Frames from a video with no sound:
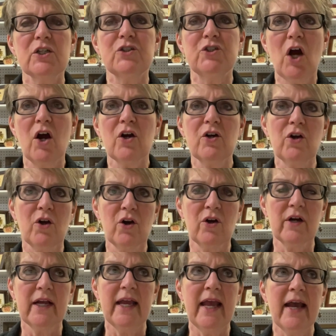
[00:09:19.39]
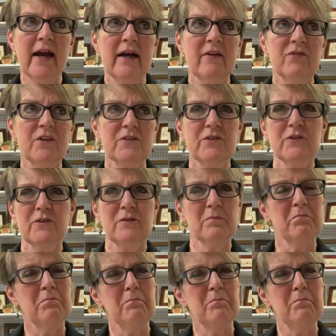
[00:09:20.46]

darker, and this is